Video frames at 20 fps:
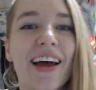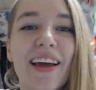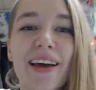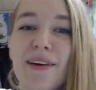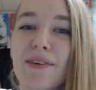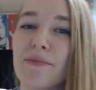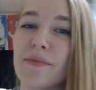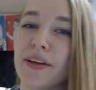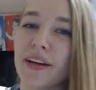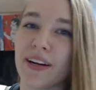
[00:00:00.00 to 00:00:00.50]

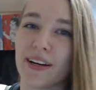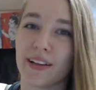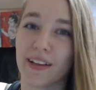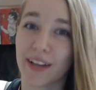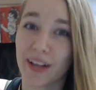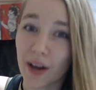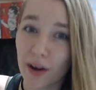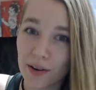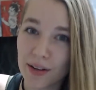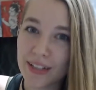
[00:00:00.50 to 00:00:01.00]
am
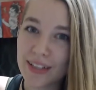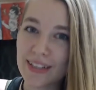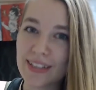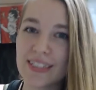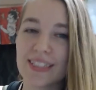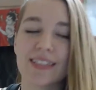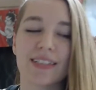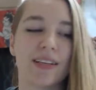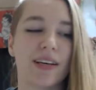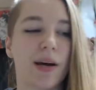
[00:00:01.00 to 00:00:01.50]
Carolyn
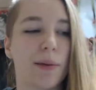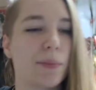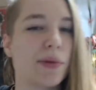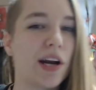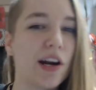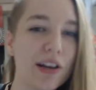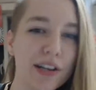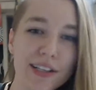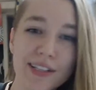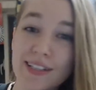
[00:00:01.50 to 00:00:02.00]
Linkonis. I'm an
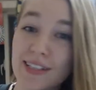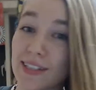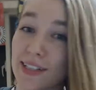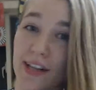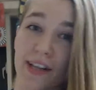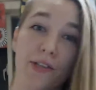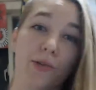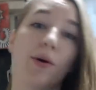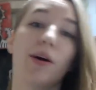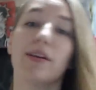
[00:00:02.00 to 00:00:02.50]
artist and
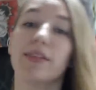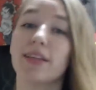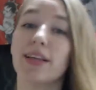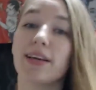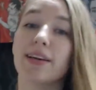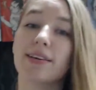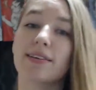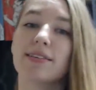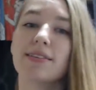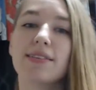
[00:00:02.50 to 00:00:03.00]
I do art
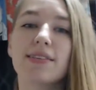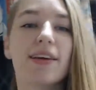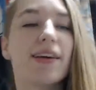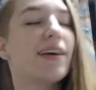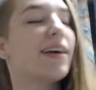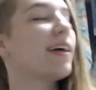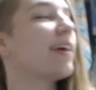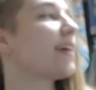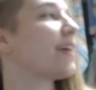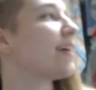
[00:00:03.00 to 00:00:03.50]
things.
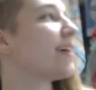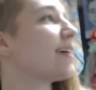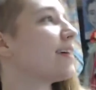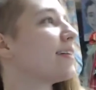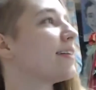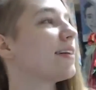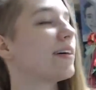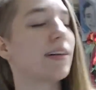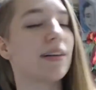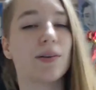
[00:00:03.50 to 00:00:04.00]

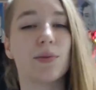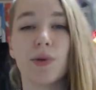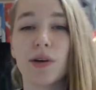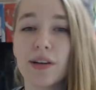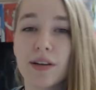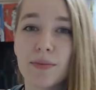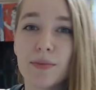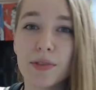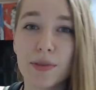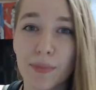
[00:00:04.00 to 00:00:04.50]
And
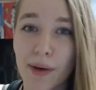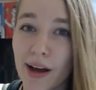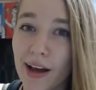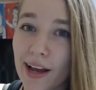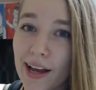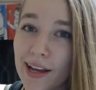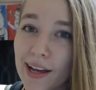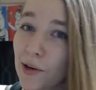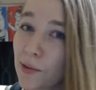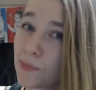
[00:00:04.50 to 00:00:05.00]
welcome to
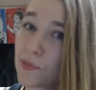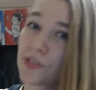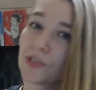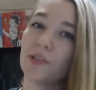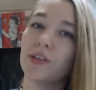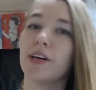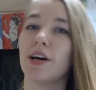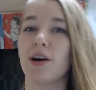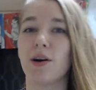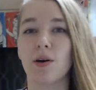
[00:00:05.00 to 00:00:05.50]
my home
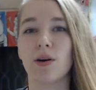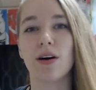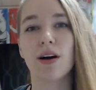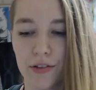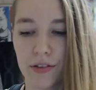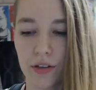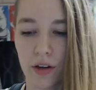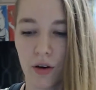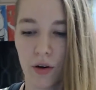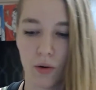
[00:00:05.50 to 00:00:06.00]
studio.
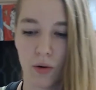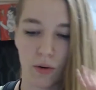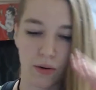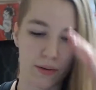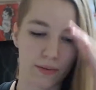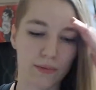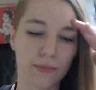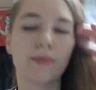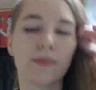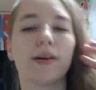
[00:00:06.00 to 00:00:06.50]
So,
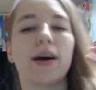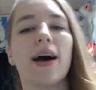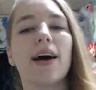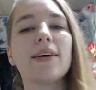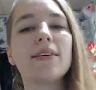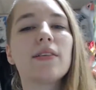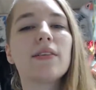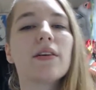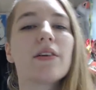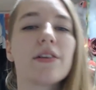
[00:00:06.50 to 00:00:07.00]

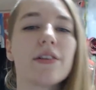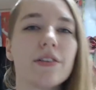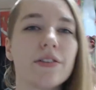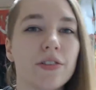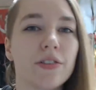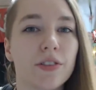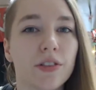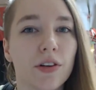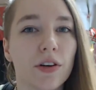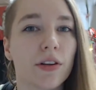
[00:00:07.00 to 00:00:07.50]
as an
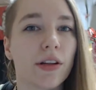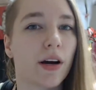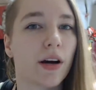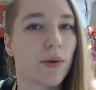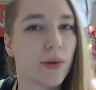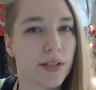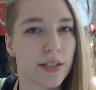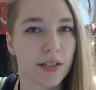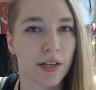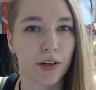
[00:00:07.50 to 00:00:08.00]
artist, you know, they
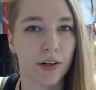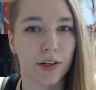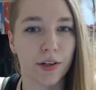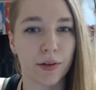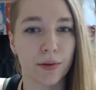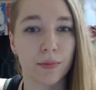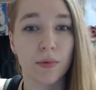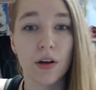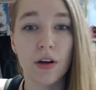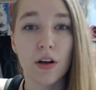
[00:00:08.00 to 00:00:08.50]
always tell you,